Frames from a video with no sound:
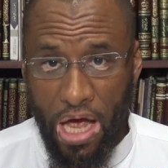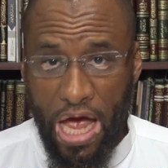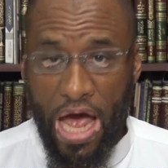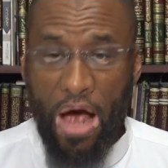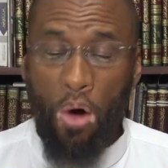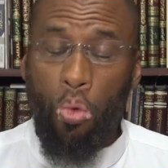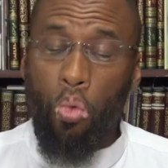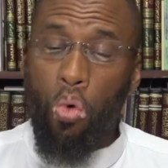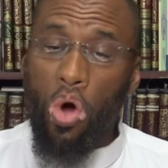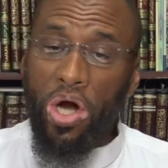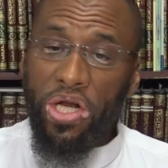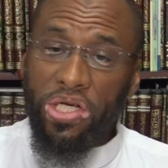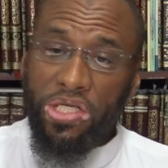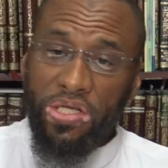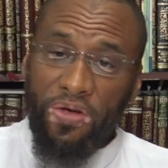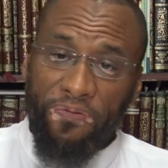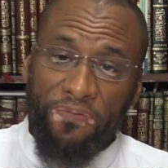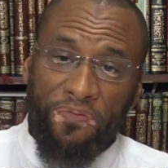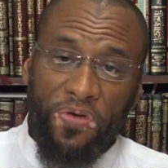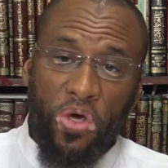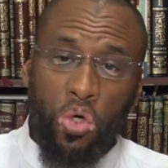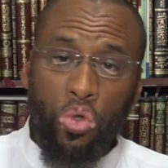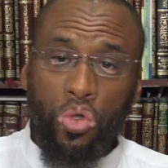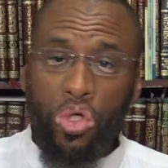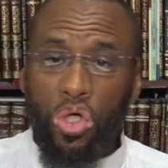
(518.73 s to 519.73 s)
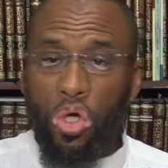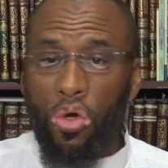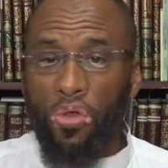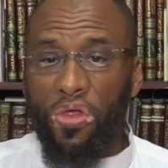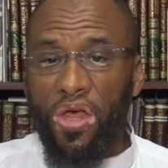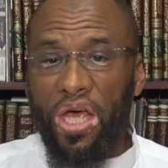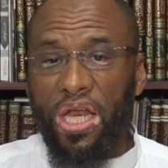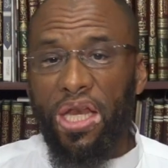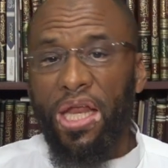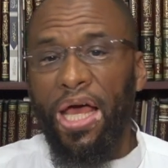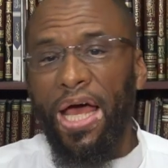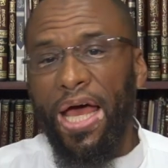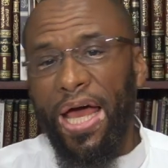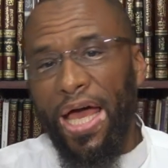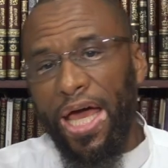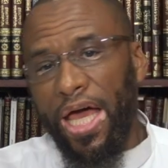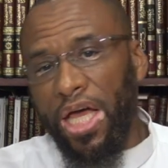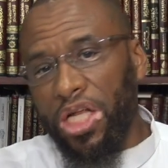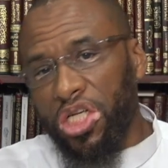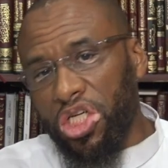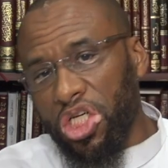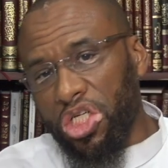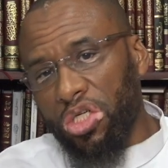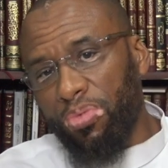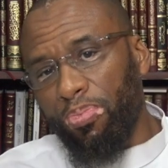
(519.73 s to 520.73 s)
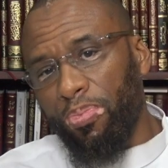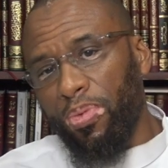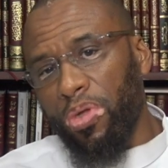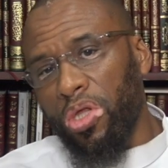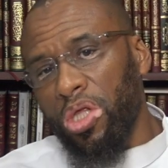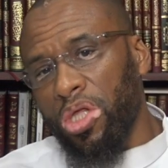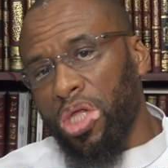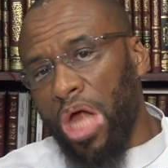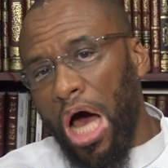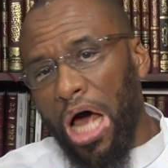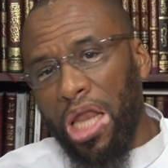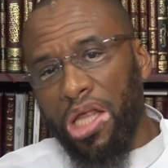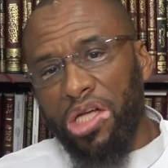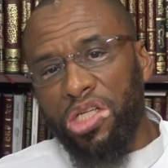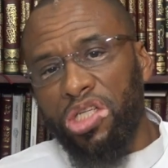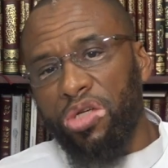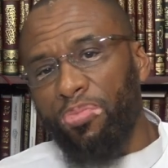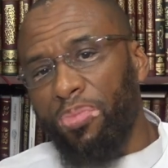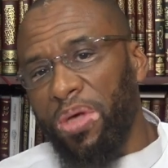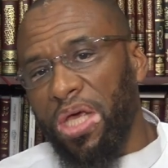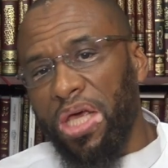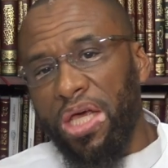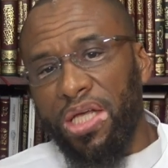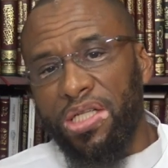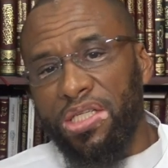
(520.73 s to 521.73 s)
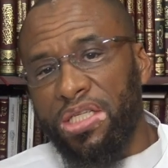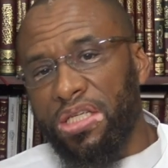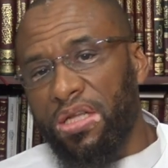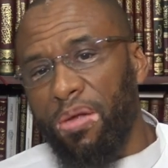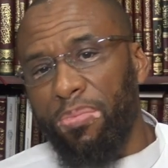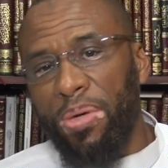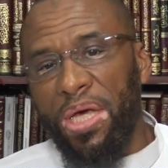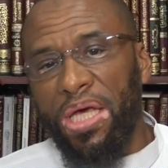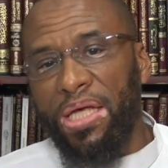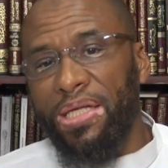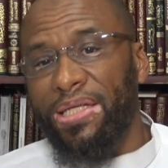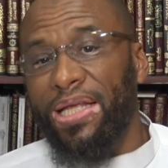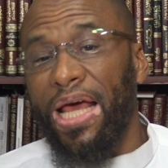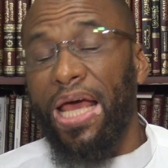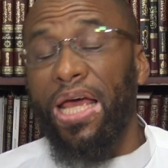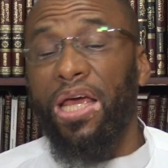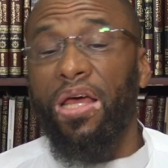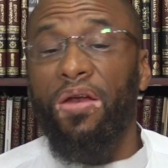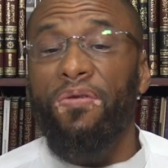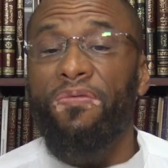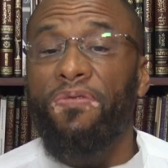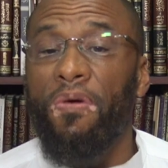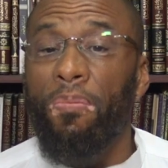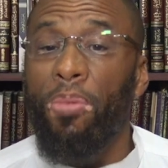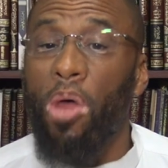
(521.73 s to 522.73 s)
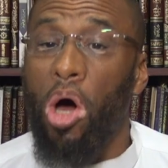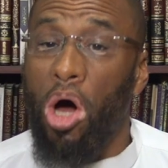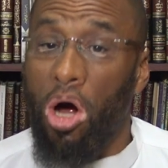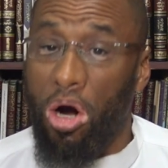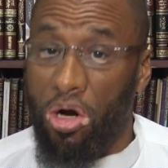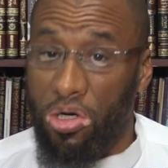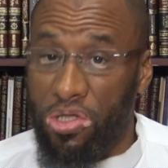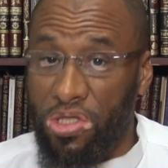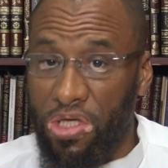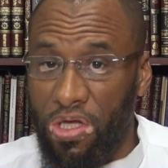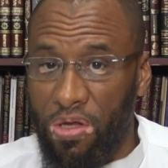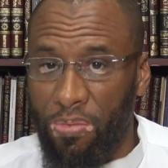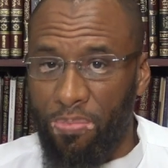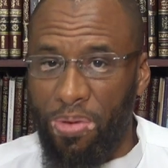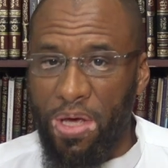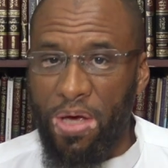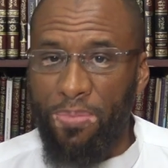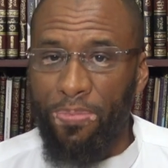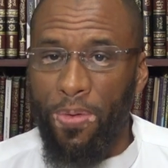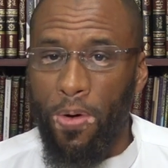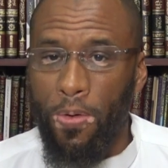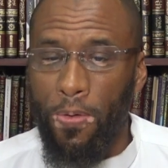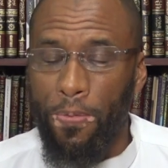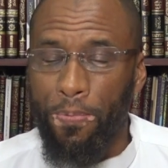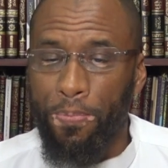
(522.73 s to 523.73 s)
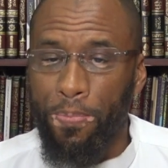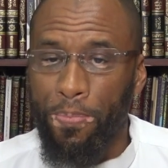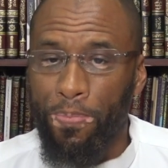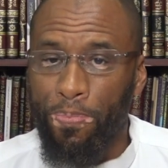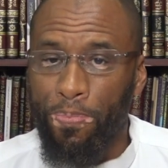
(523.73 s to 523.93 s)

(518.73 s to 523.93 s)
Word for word: And what is the future then? It just knowledge begins to be taken from the hearts of the people.